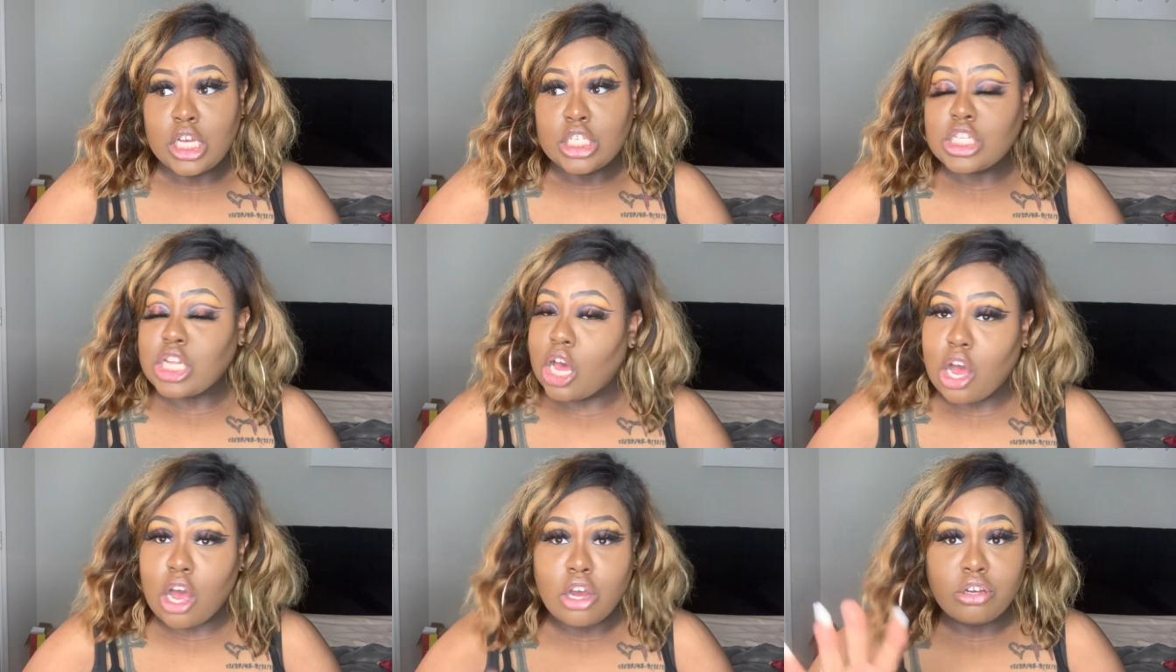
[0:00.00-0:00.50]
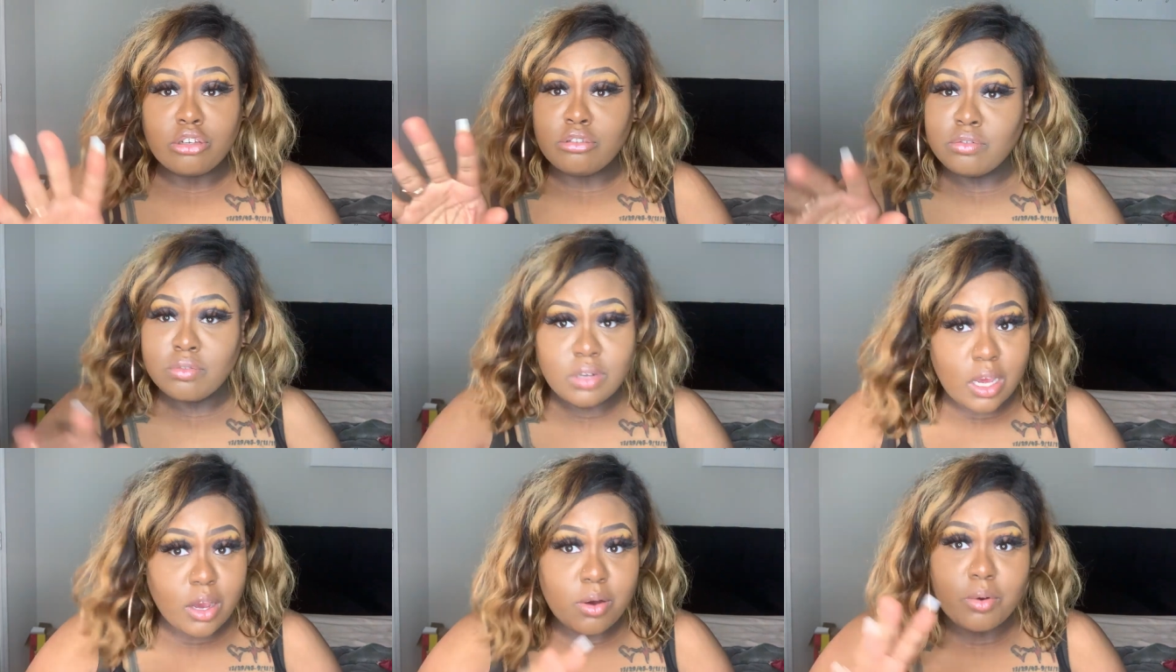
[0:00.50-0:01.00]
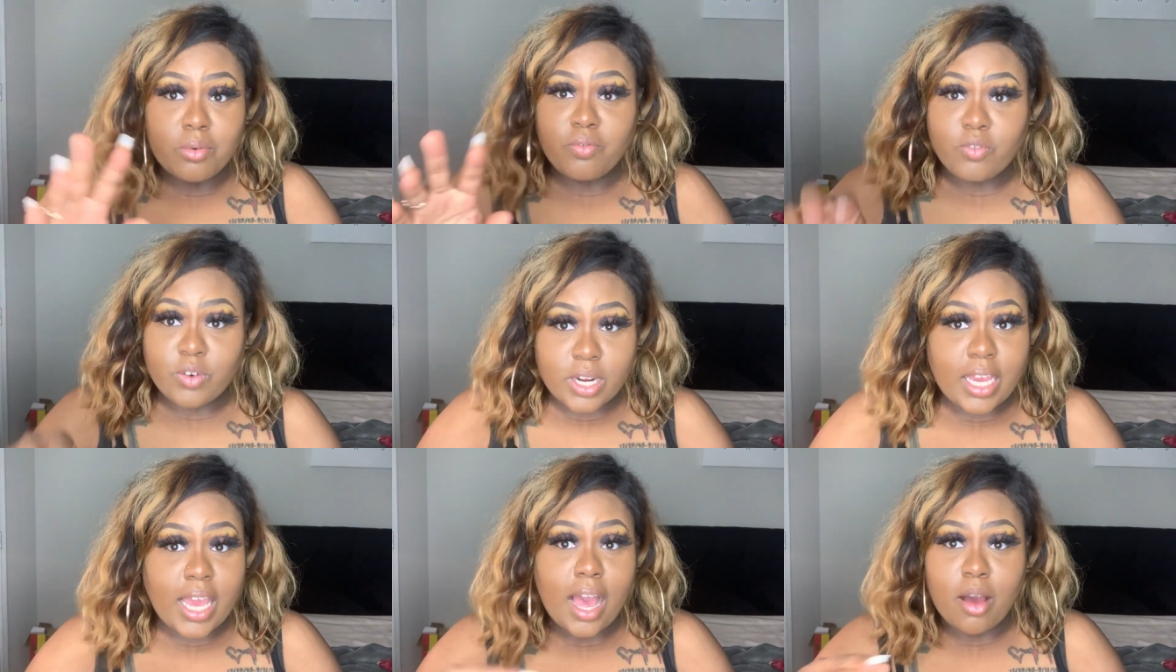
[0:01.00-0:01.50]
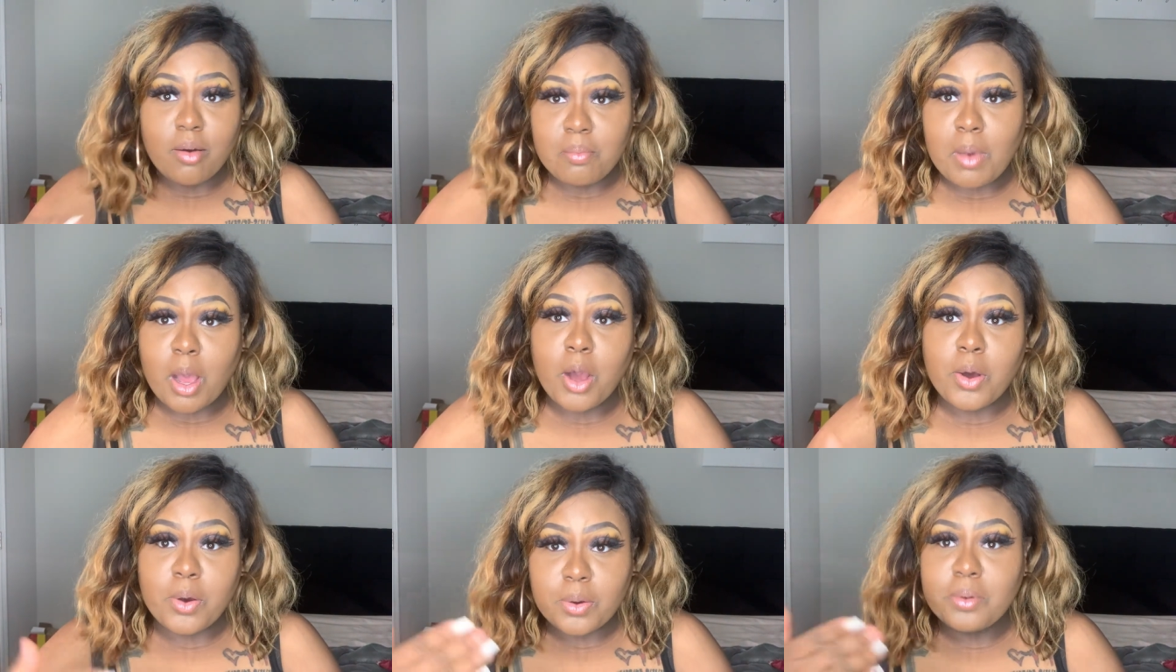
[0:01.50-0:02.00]
So, you know, freak out
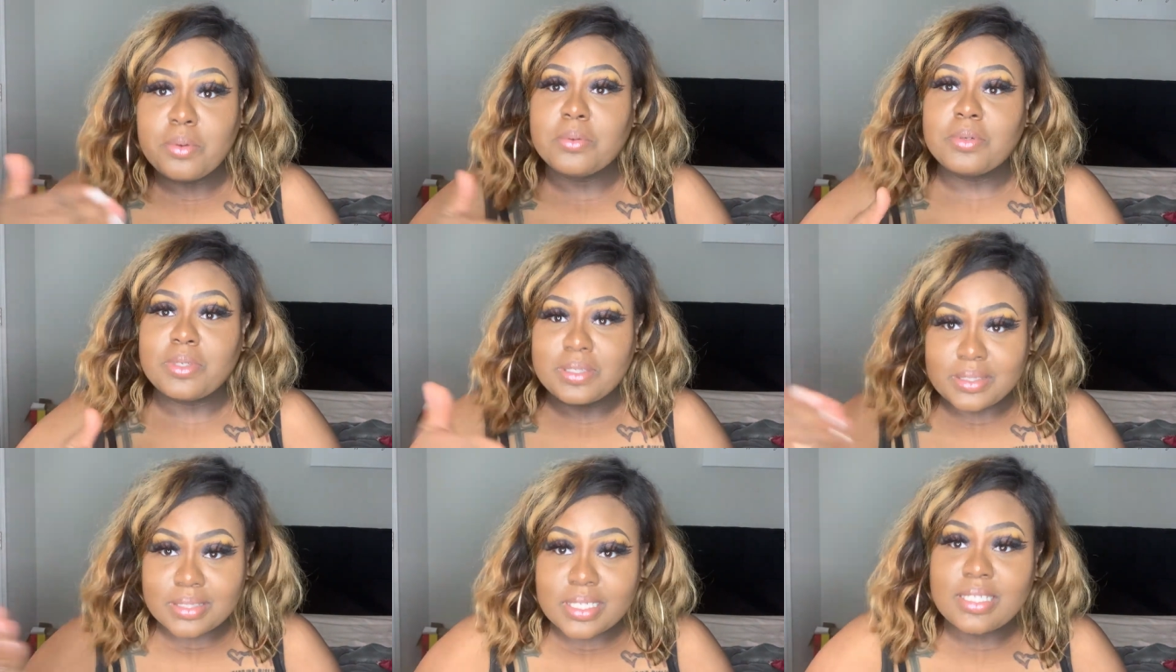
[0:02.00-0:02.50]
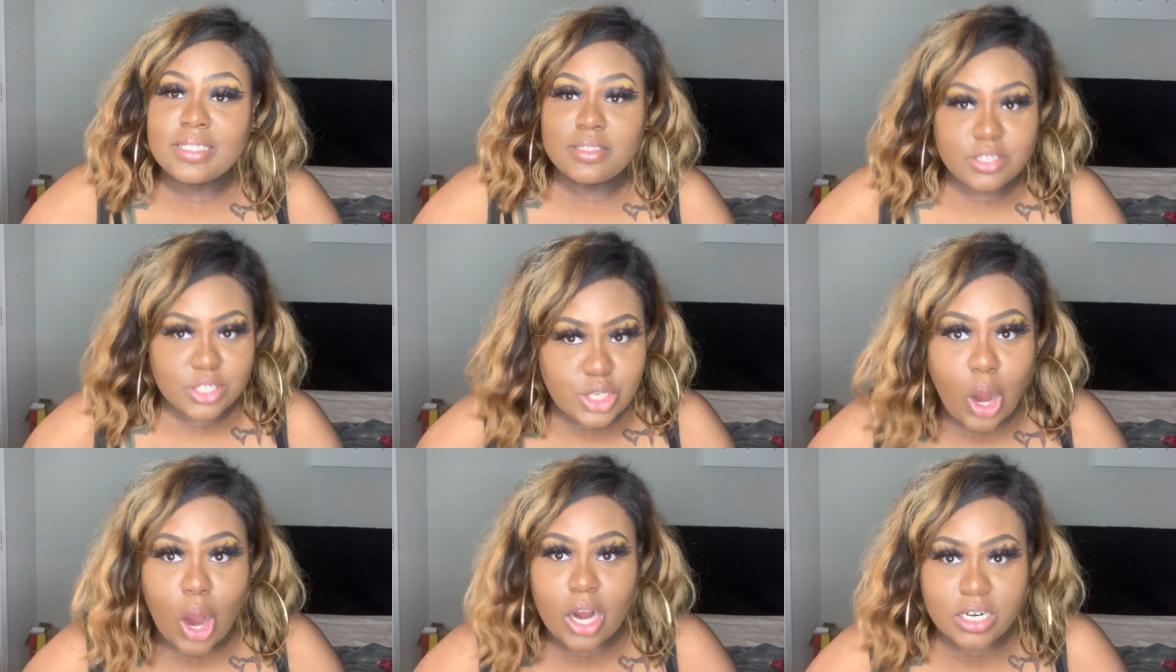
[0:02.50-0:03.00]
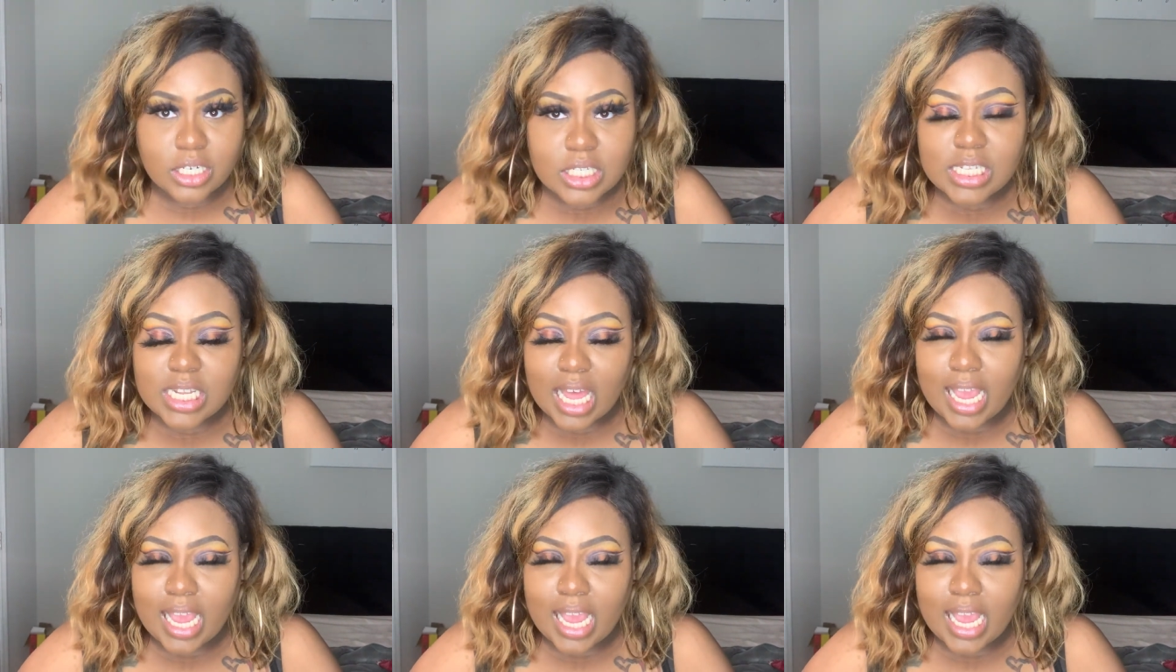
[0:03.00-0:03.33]
mode starts.